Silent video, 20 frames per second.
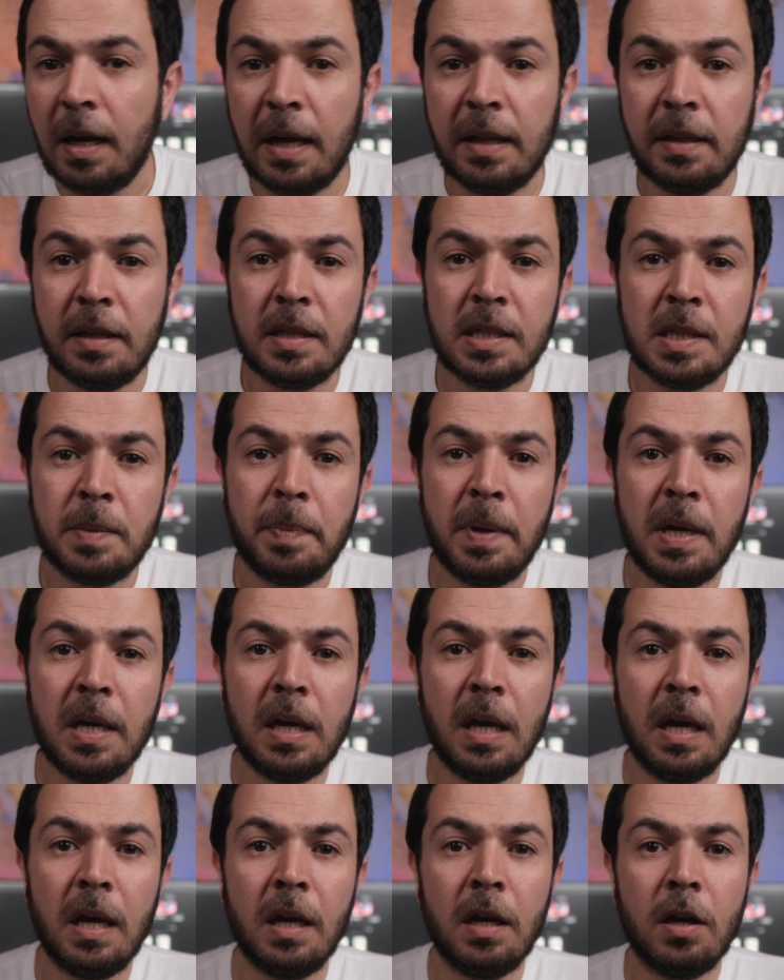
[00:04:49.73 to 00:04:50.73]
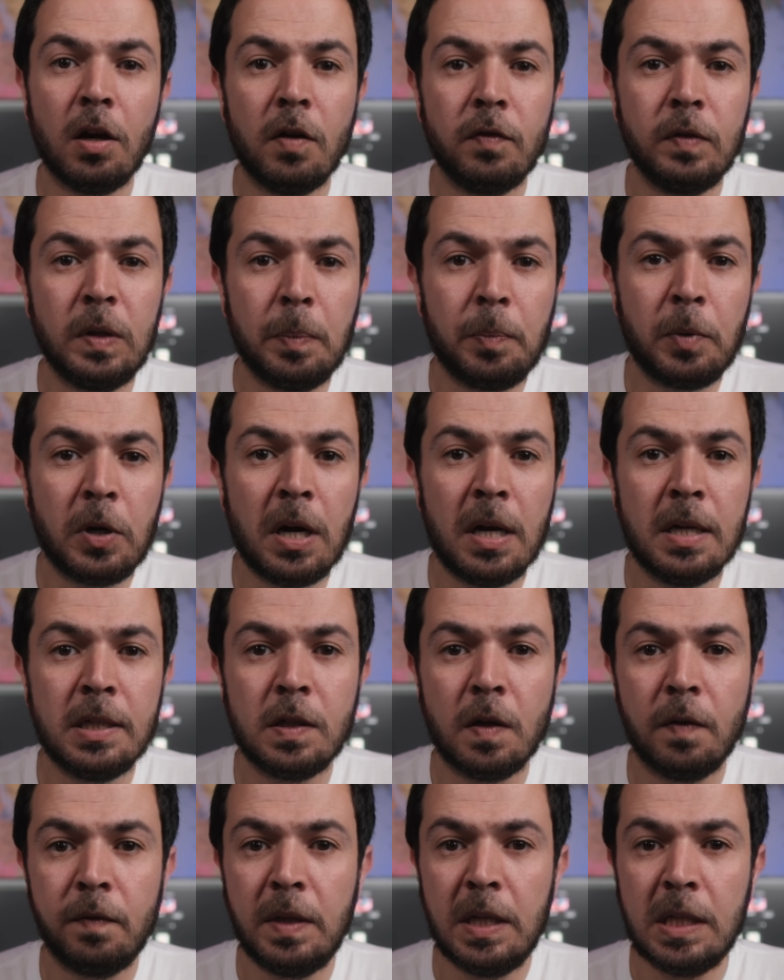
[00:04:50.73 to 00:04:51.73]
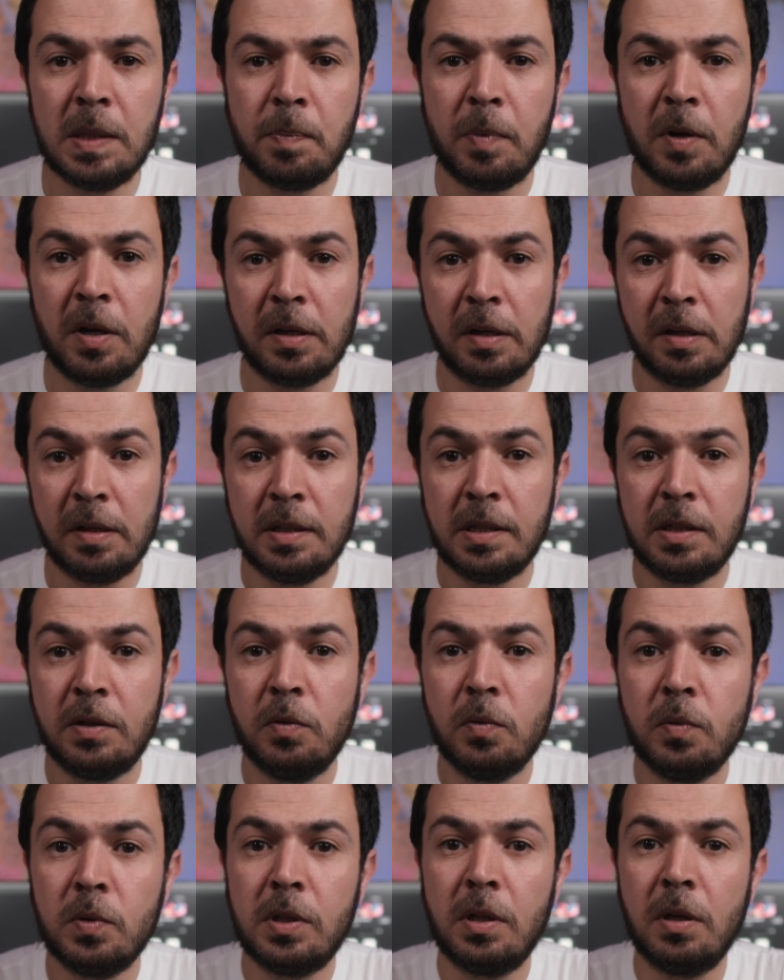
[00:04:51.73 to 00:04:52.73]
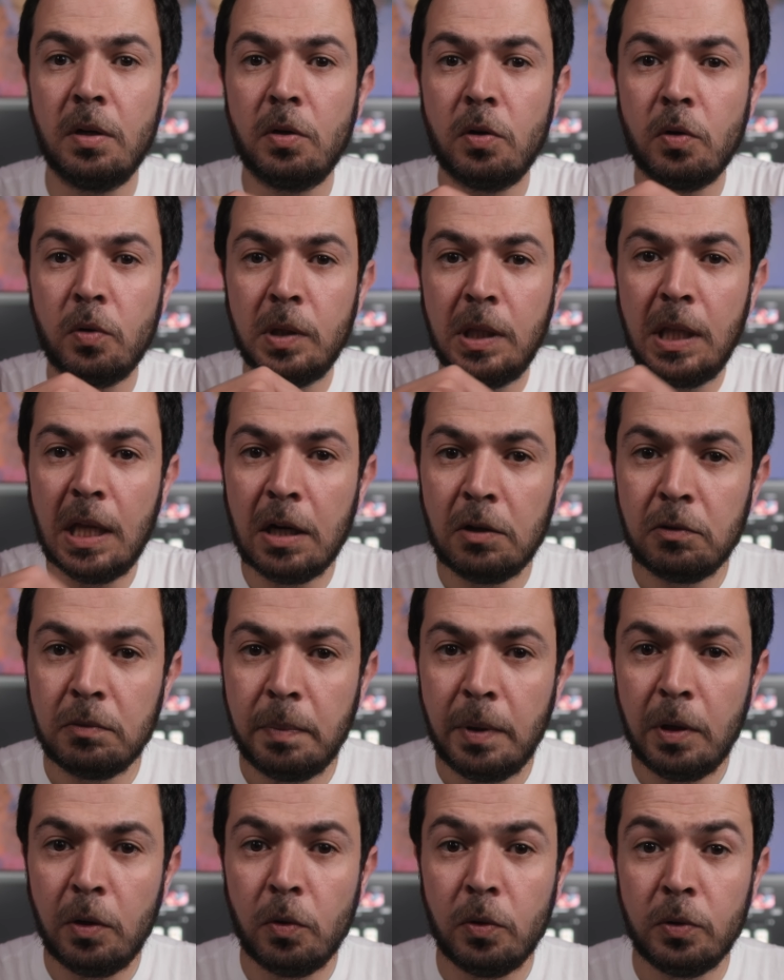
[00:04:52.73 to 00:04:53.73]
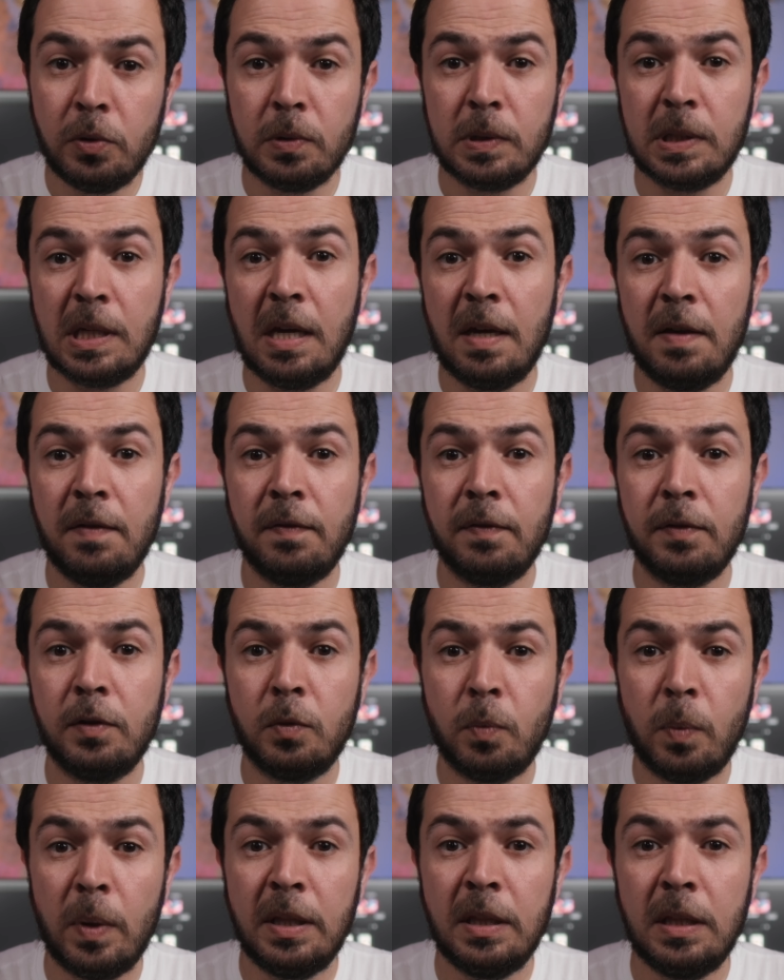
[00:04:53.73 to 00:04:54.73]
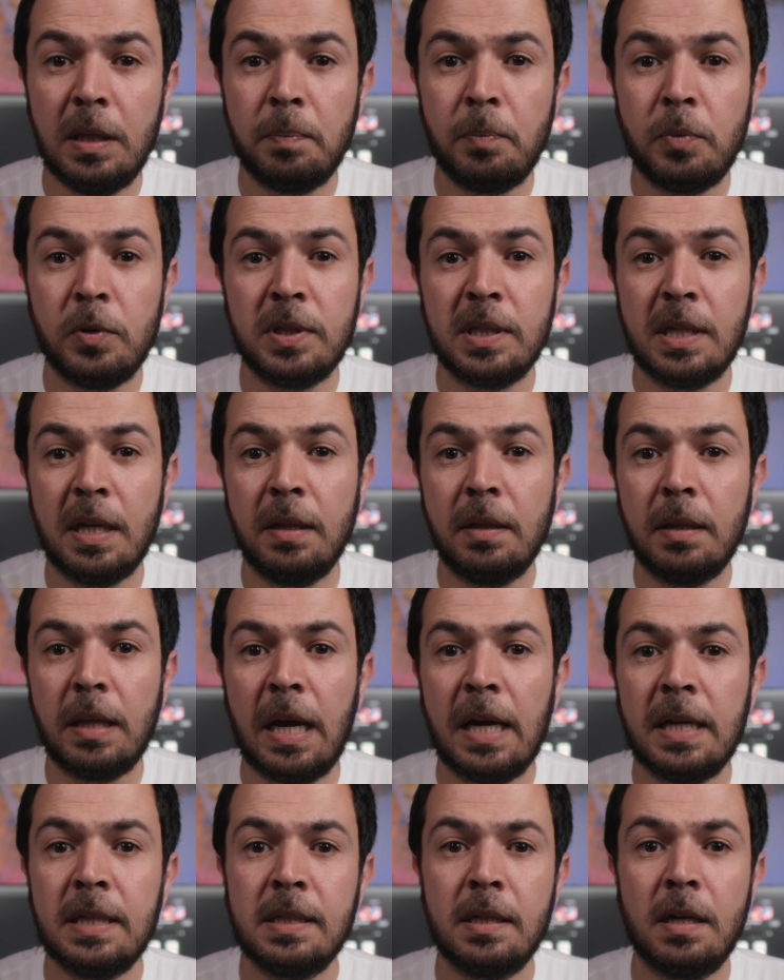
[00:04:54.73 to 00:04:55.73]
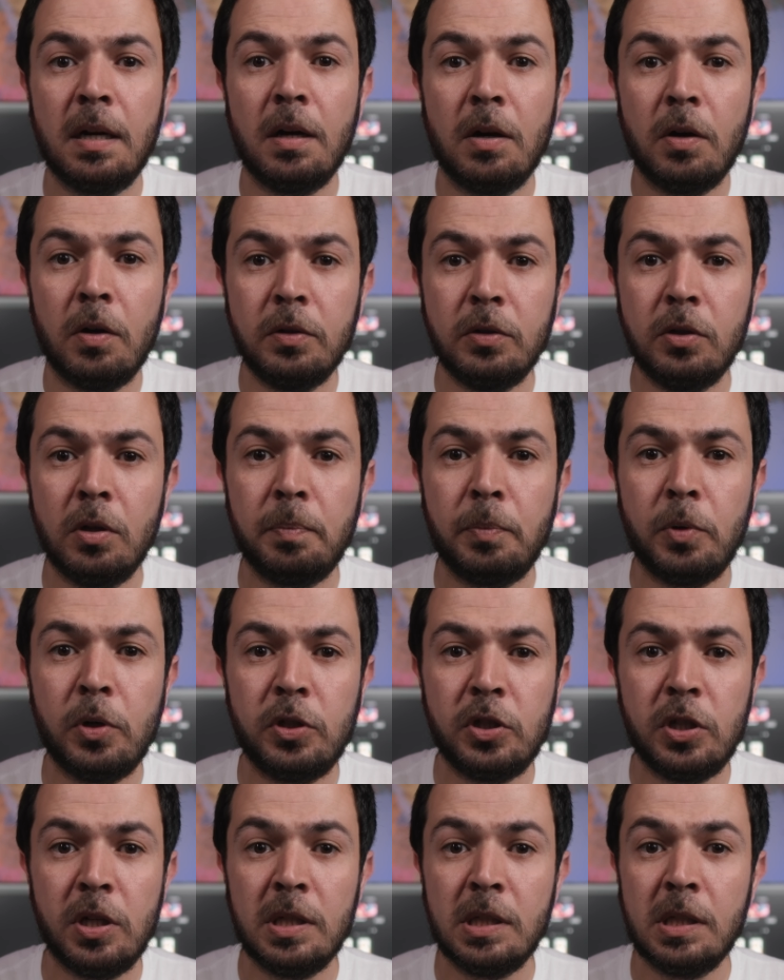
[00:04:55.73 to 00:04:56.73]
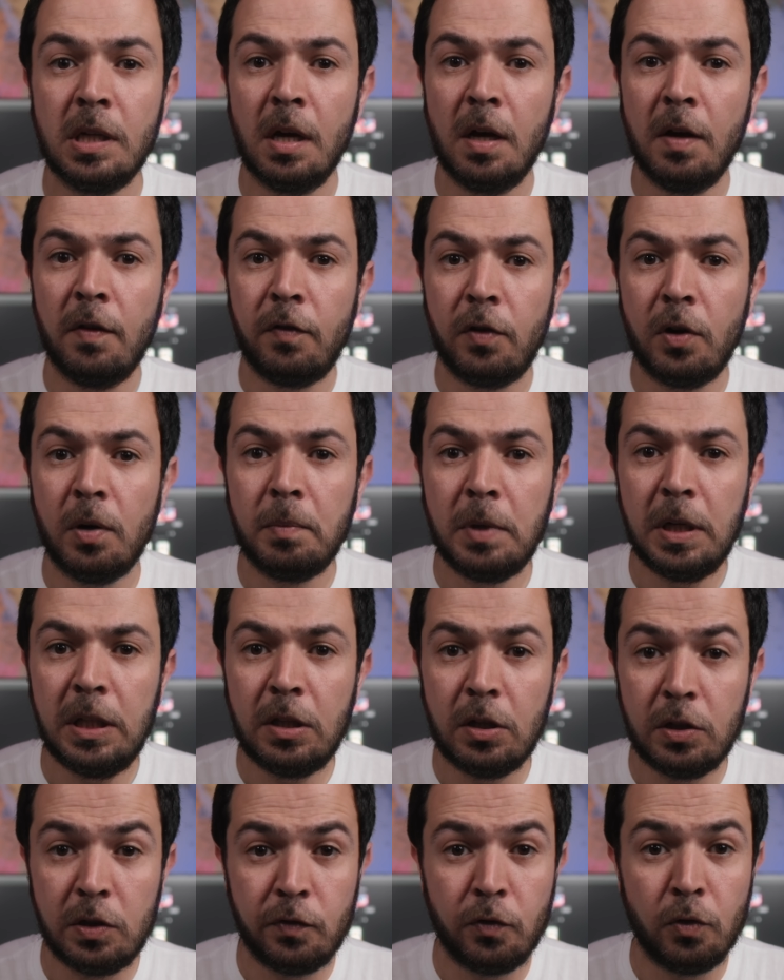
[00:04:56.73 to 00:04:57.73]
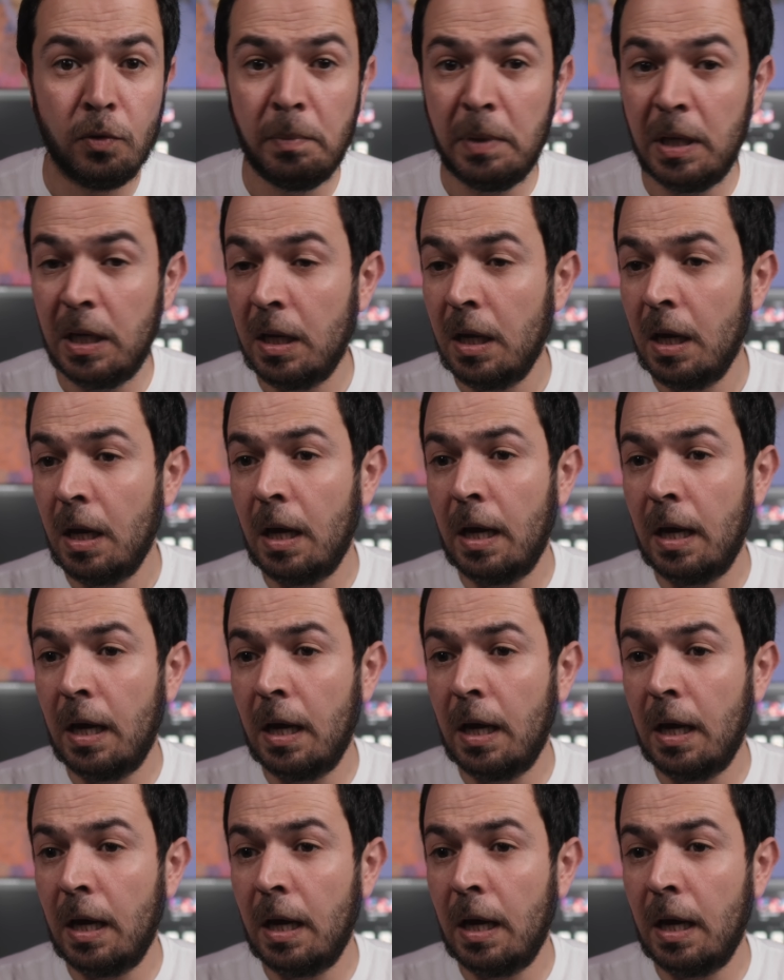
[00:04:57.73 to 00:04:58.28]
And then speaking of the price of these plugins, use the code down below to save 20% extra on your purchase from Retouch4me.